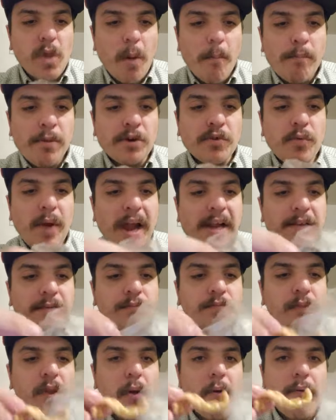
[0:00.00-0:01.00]
pork
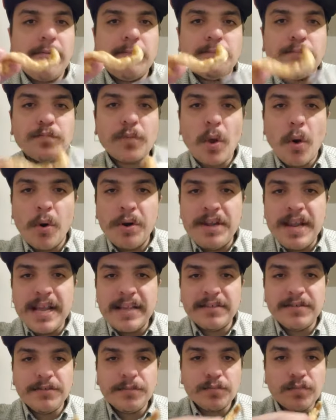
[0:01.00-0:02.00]
rind or
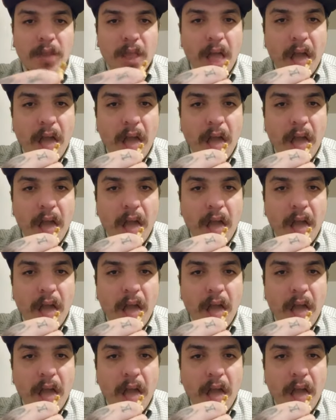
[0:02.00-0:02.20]
this, then